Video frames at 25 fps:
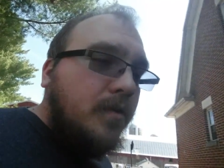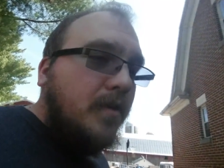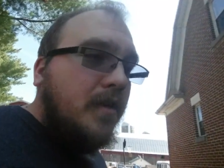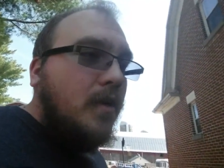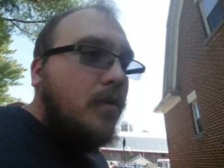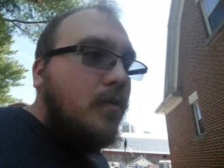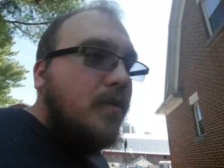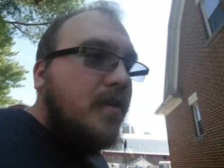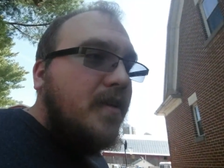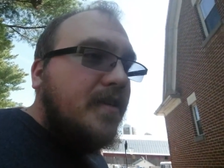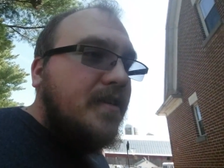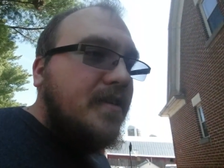will
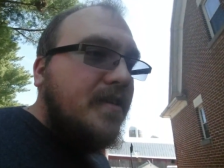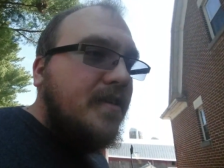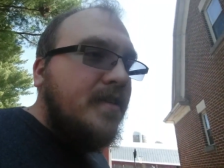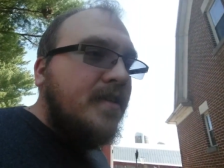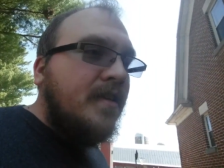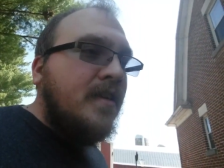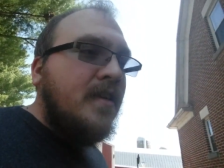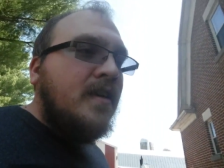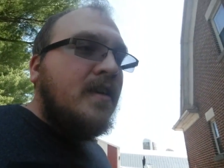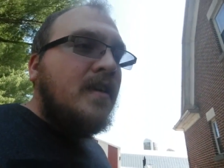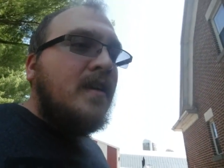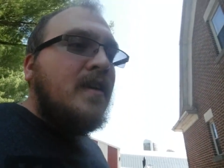
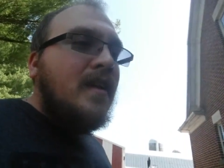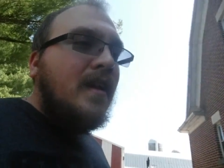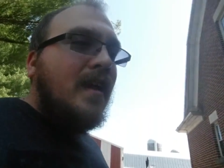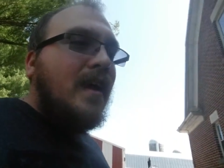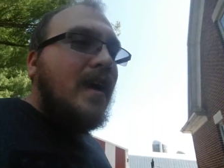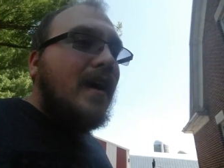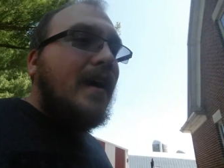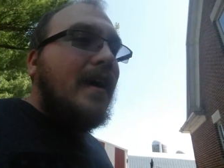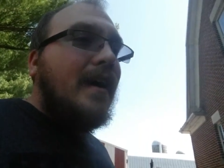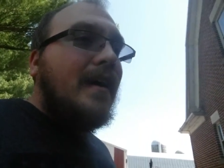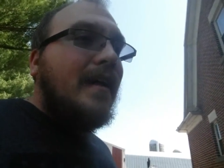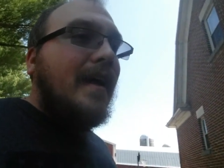notice
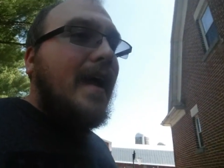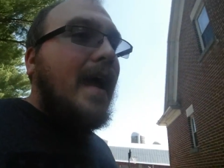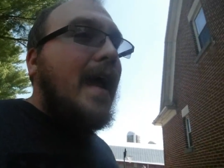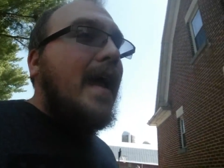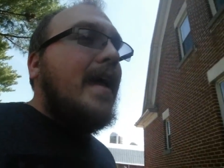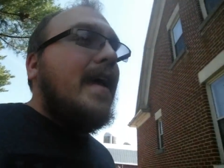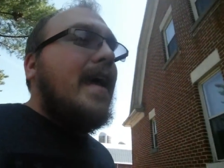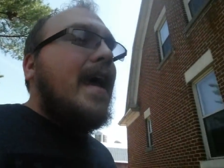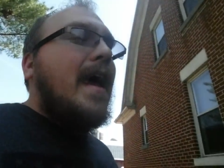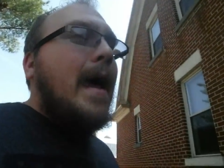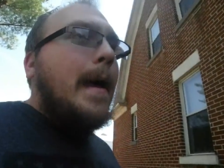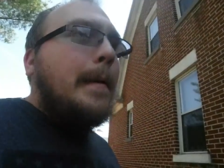a
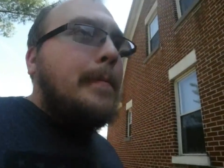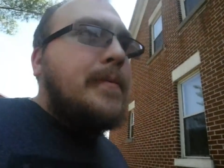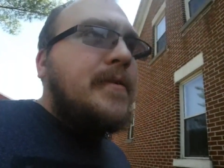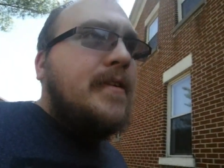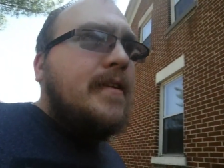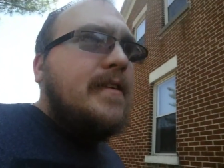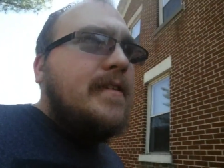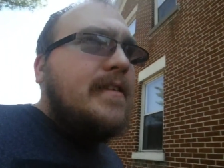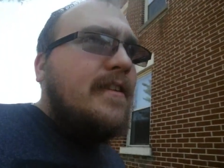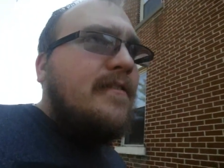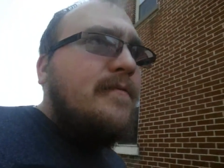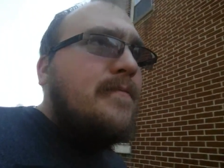
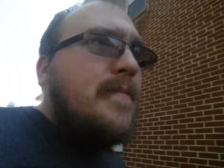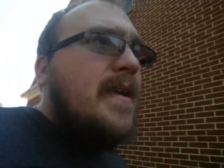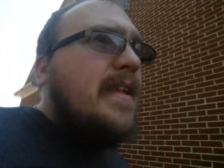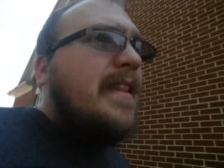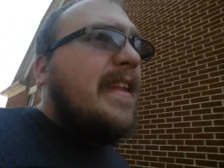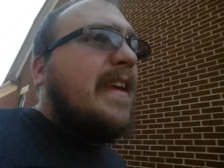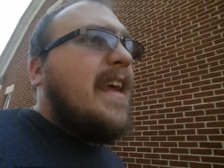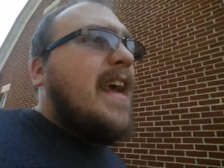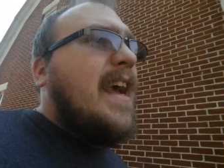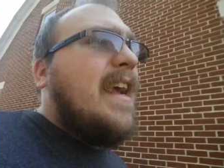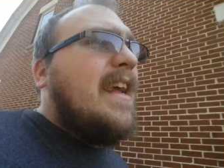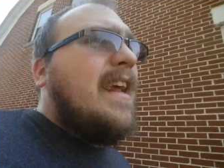absence of me.
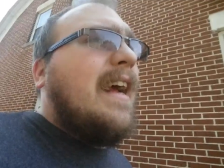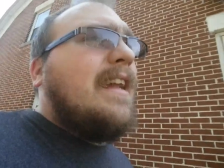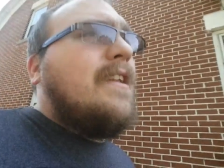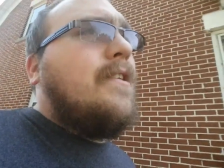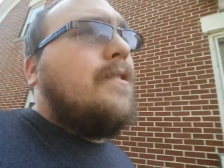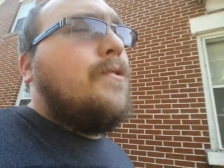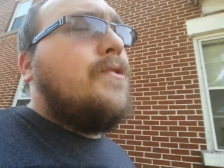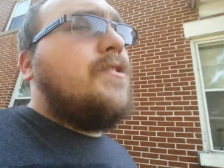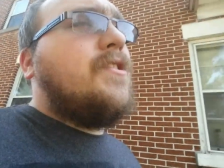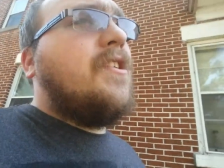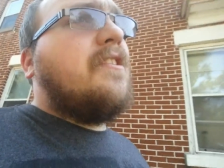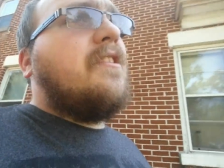Like, I
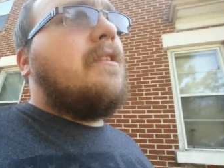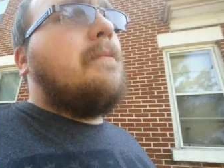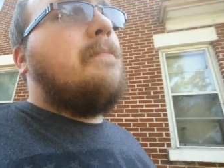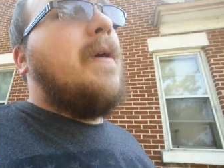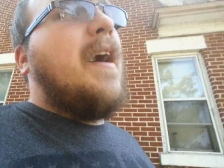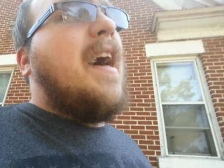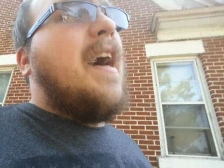do start the